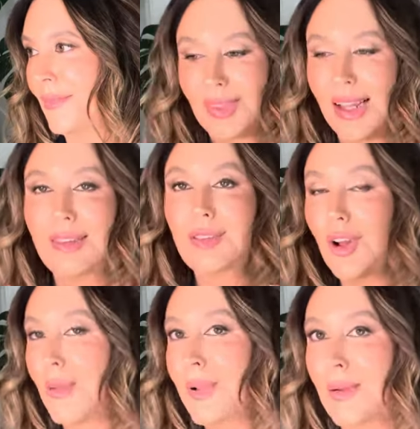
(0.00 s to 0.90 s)
It's not
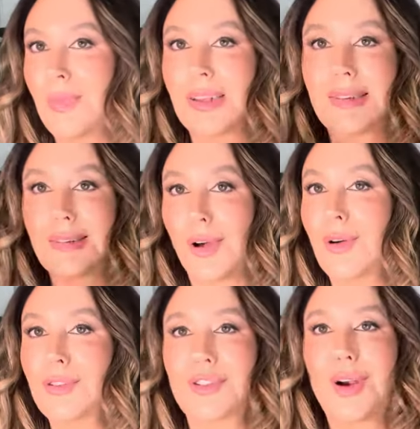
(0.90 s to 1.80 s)
about my
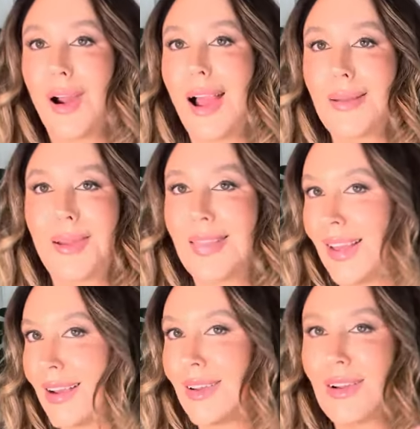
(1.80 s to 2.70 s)
soul tribe
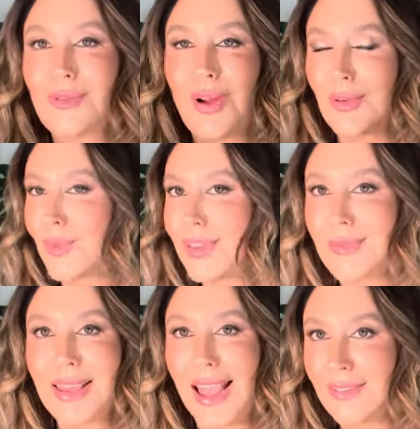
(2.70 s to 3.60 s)
that are with
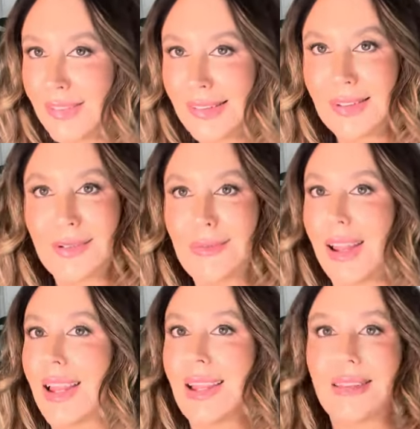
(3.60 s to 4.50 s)
me every single
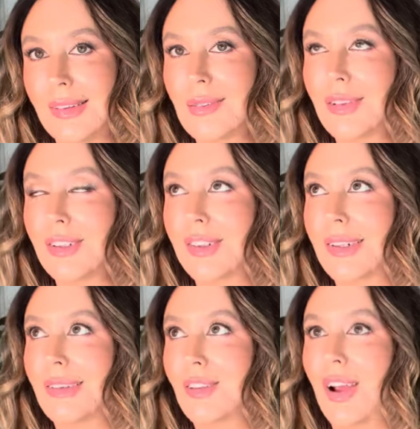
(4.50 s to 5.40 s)
week. It was
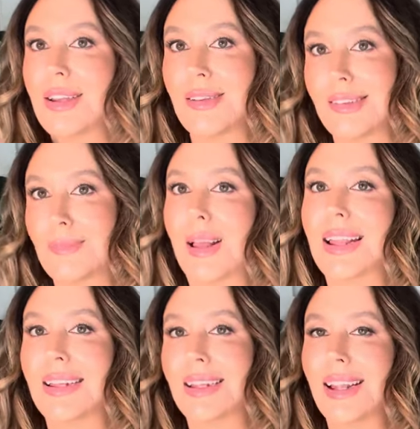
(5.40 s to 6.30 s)
just trying to
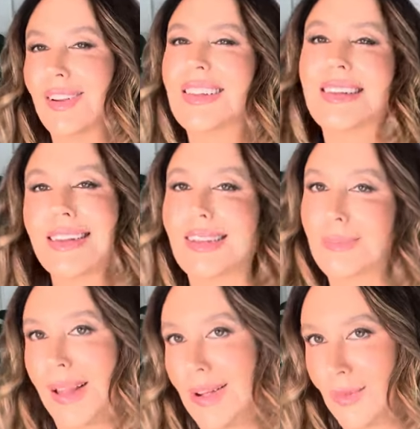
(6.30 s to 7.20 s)
explain it, and I didn't
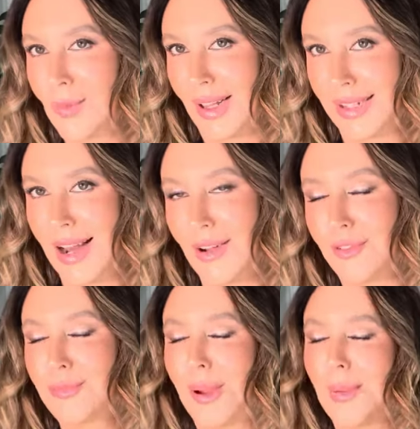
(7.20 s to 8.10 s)
explain it well enough,
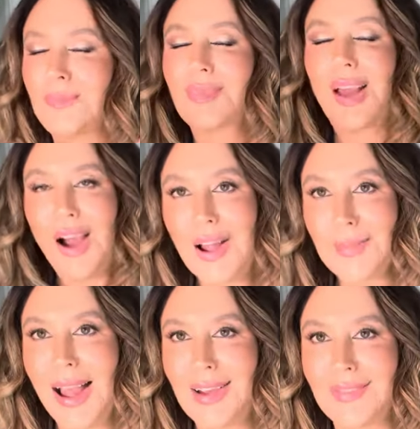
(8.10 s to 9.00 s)
but I hope
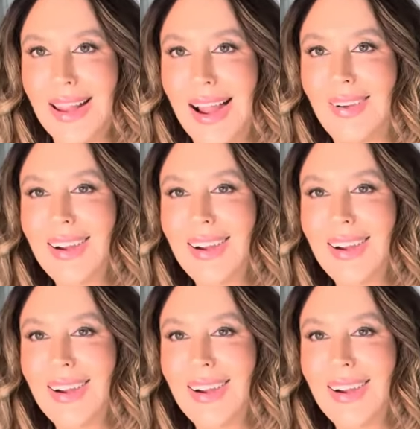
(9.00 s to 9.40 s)
I have now.